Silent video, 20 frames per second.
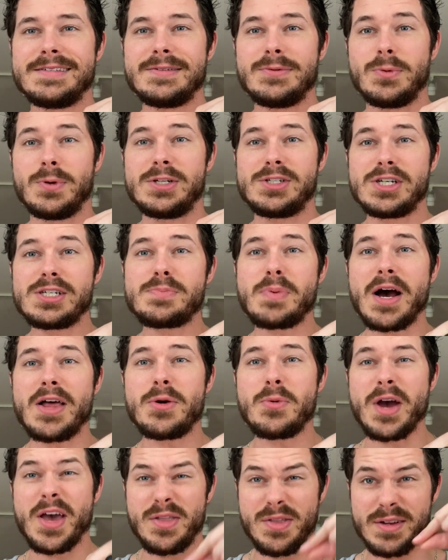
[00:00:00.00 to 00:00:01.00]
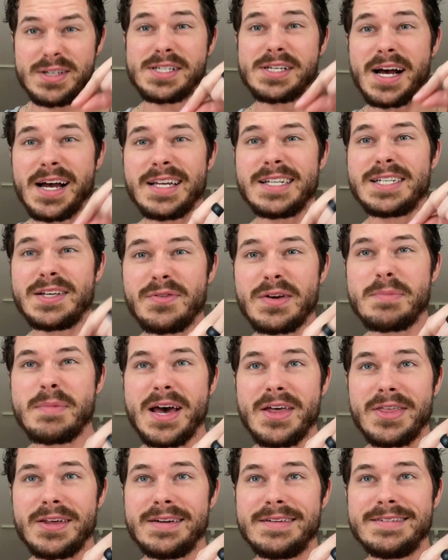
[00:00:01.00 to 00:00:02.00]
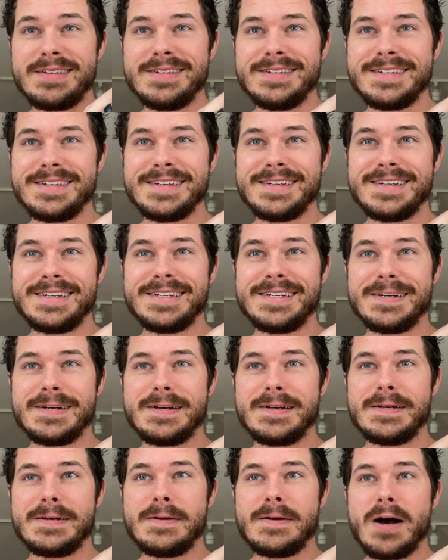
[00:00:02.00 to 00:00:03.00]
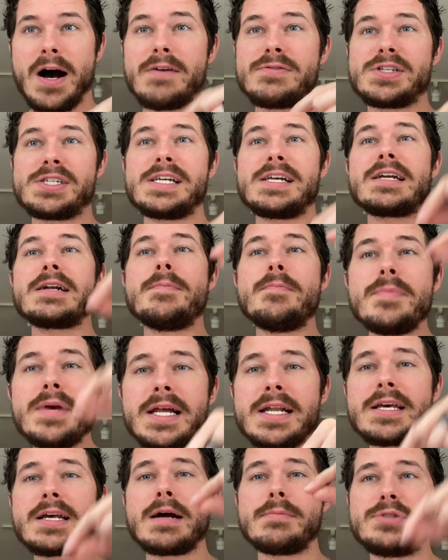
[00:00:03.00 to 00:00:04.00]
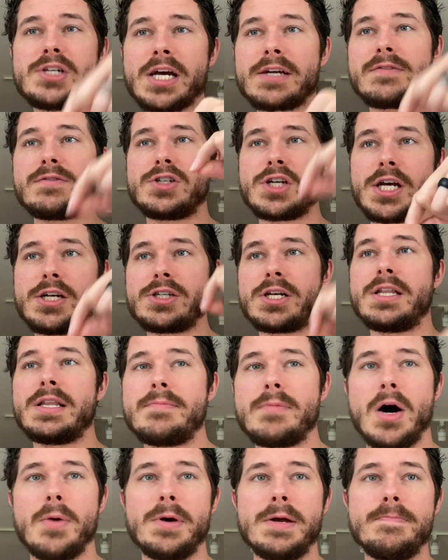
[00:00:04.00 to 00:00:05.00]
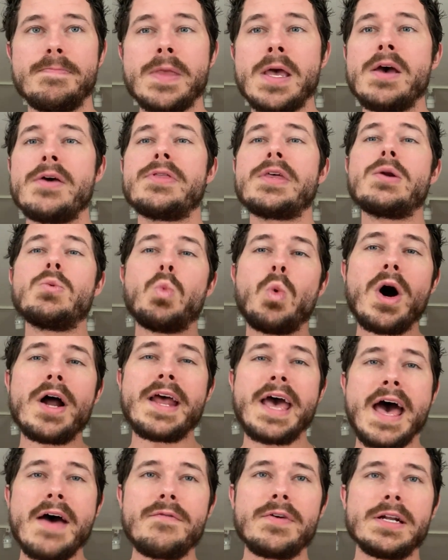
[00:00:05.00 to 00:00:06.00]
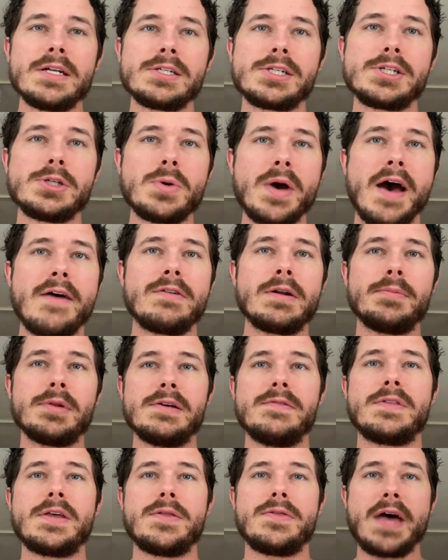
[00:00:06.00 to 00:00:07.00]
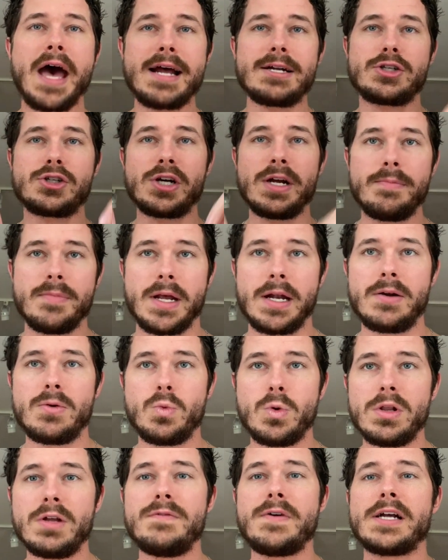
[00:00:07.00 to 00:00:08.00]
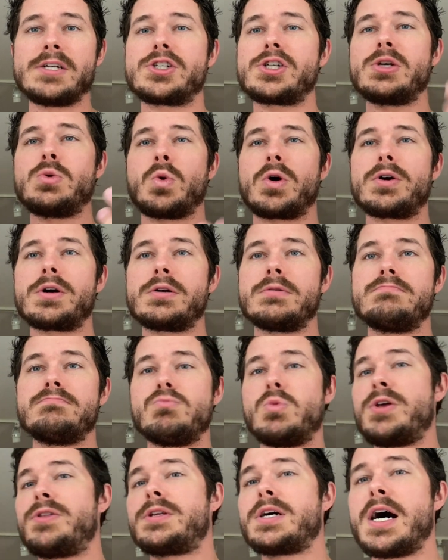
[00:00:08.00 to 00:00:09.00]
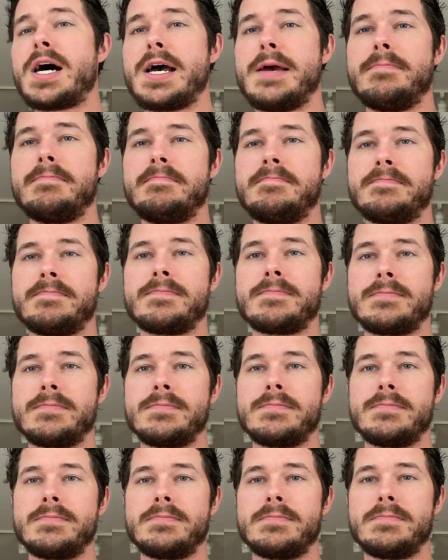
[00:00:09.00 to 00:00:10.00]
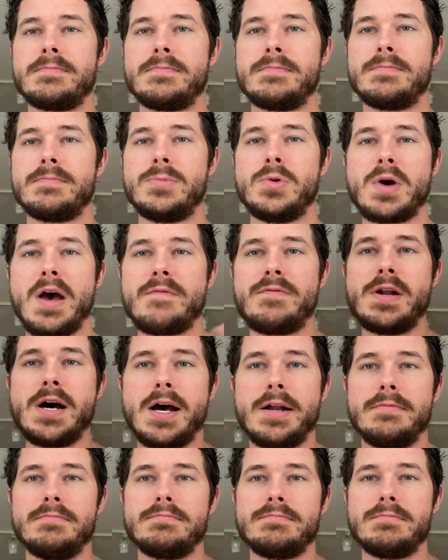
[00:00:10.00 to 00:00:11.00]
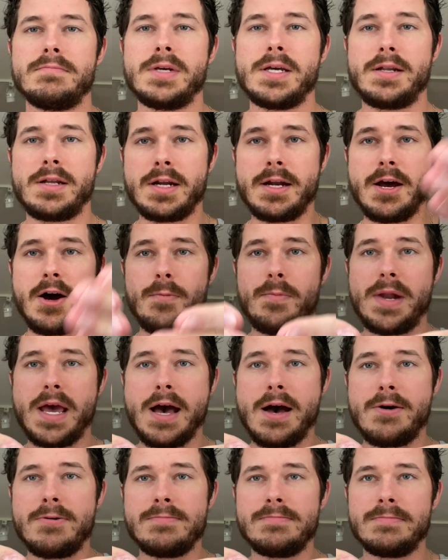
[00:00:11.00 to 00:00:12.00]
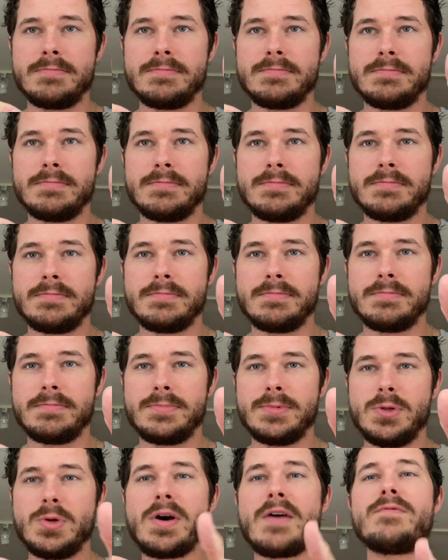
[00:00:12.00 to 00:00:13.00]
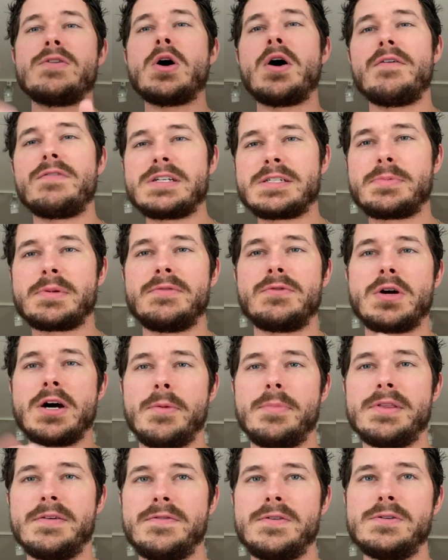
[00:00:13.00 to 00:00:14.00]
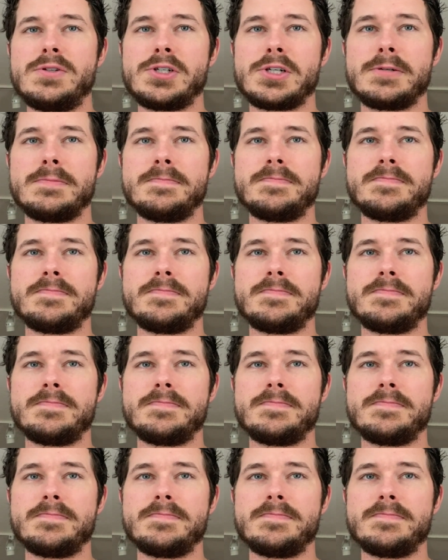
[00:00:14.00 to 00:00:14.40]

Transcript: which is, by the way, the scientific method, of seeing an immediate objective change in the moment, then what evidence do you have to believe that that treatment will eventually work with time? You have none. It didn't help now. You have no evidence to believe it'll help in the future.